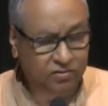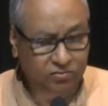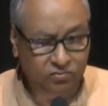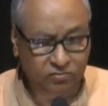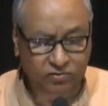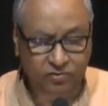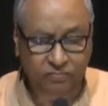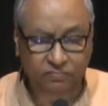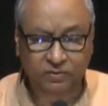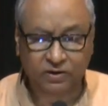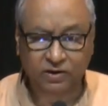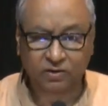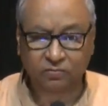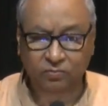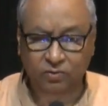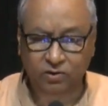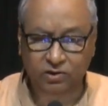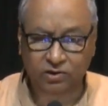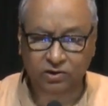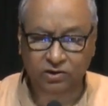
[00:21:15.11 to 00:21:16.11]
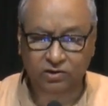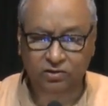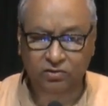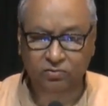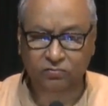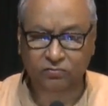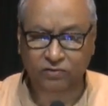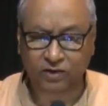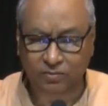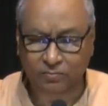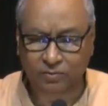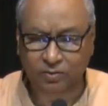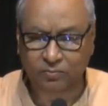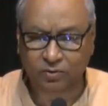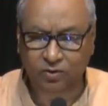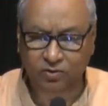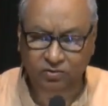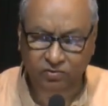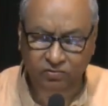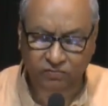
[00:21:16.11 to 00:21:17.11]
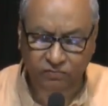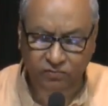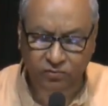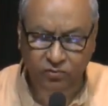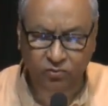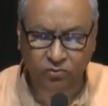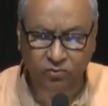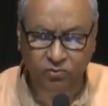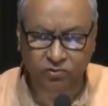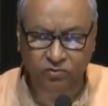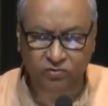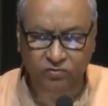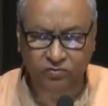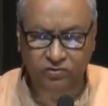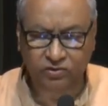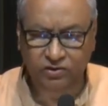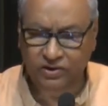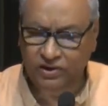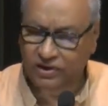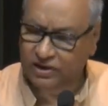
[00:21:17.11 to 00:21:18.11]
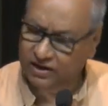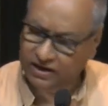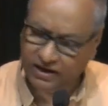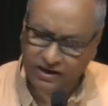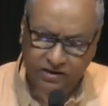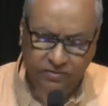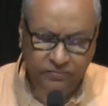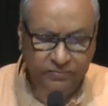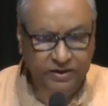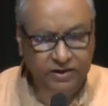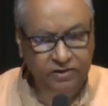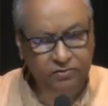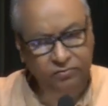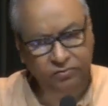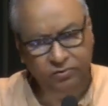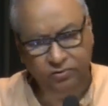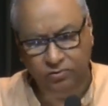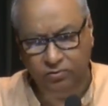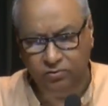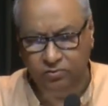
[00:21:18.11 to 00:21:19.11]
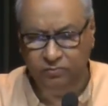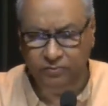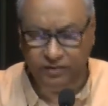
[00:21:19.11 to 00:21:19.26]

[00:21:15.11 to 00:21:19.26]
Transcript: to supply water, to some amount of roads. It went through the whole